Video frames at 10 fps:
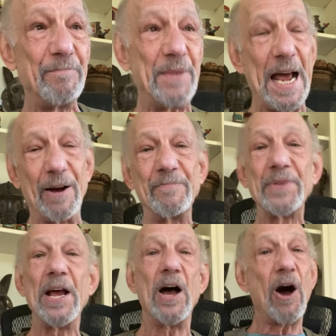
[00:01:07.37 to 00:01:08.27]
Now,
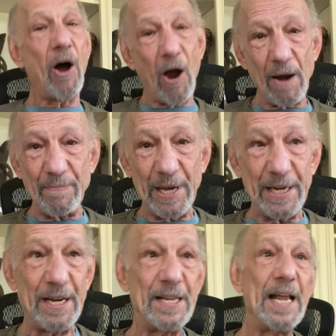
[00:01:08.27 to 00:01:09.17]

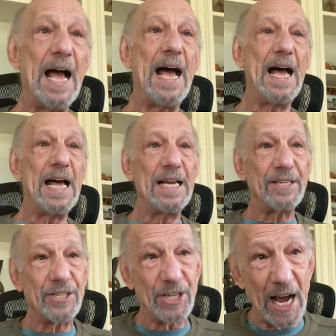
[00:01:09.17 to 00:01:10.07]
Hartman
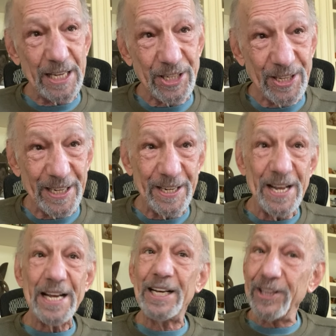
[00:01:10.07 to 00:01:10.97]
and Johnston
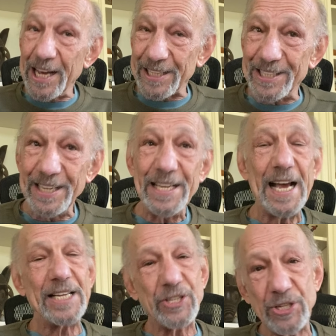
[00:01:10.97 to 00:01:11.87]
clicked
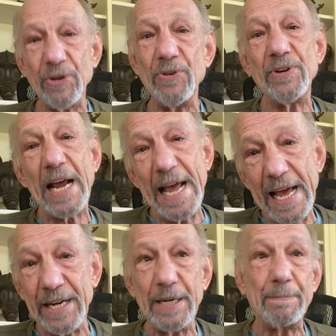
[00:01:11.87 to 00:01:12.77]
and soon
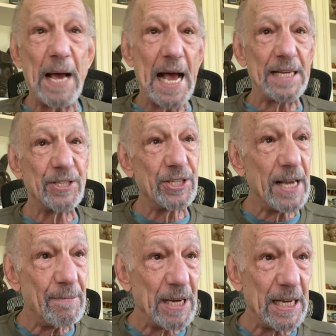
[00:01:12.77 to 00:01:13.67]
added Pat
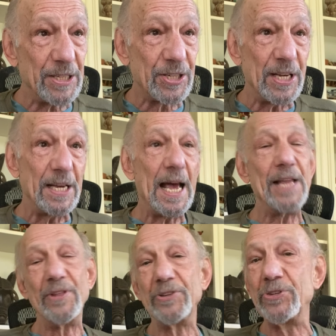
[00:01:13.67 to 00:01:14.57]
Simmons,
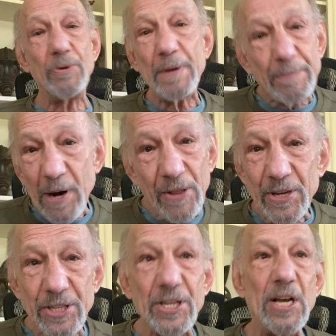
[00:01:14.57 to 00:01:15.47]
and the Doobie
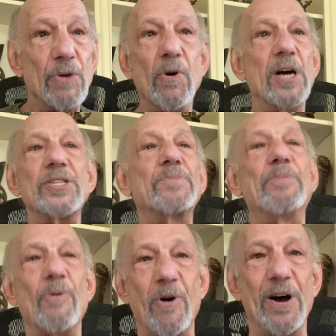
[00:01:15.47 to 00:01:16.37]
Brothers was
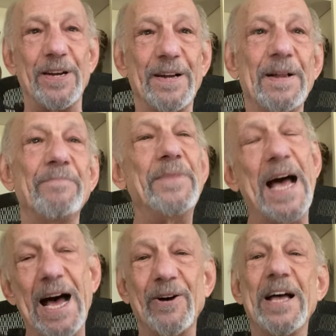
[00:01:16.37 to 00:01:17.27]
born.
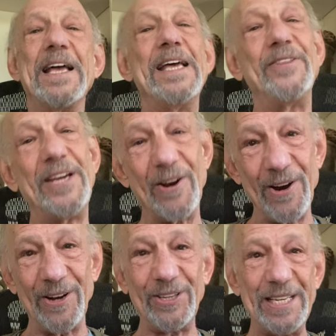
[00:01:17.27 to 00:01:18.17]
Now, in the
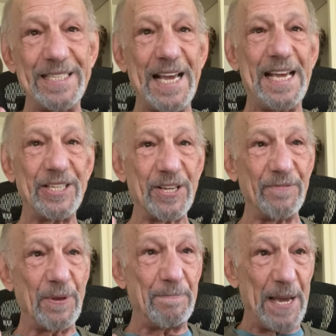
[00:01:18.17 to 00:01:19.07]
early days
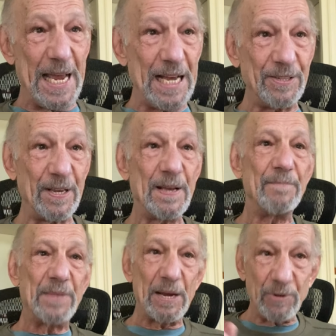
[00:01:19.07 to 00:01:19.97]
of the band,
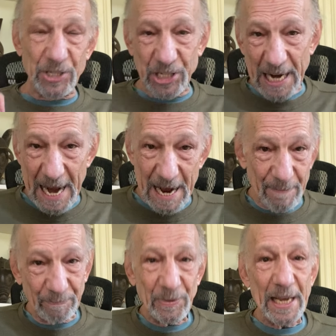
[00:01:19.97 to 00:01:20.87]
they would
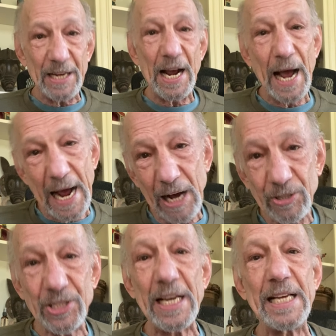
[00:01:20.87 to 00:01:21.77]
jam in a
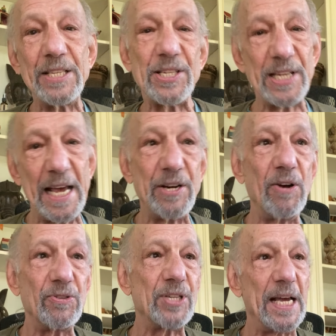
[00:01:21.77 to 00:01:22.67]
house in San
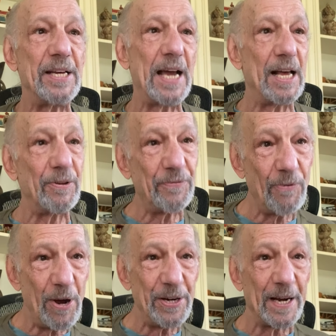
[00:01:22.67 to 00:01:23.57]
Jose,
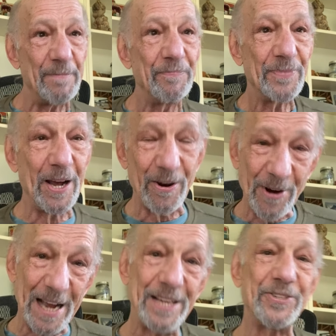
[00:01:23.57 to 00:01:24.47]
California. All
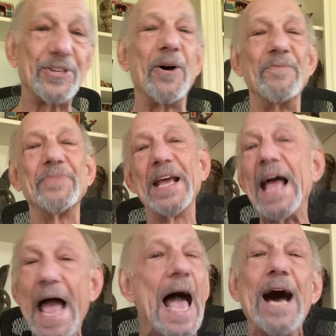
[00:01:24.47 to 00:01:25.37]
right, so
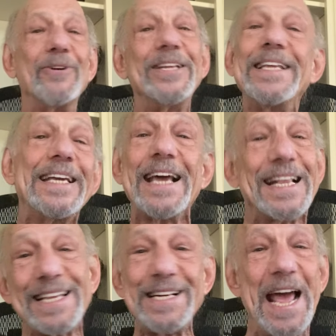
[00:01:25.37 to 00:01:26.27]
how did they
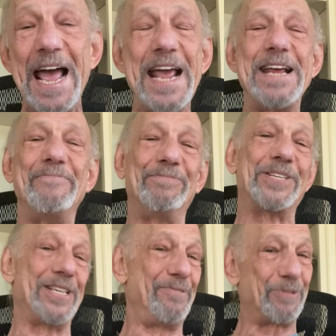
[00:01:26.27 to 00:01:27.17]
get the name?
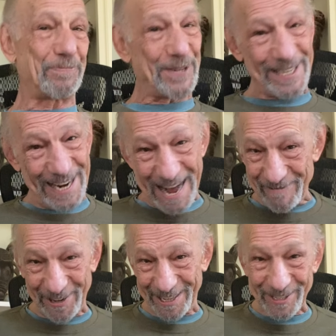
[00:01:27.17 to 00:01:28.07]
Seems pretty
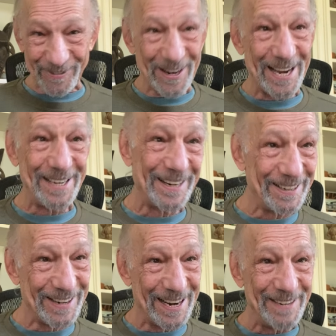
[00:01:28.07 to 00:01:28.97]
obvious, right? All
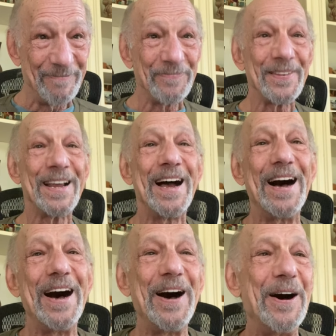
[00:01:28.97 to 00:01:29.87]

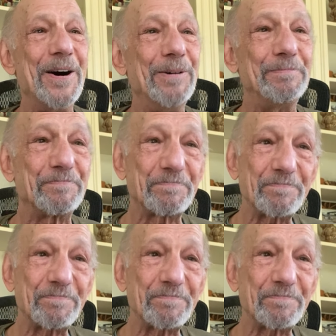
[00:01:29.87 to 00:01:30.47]
right.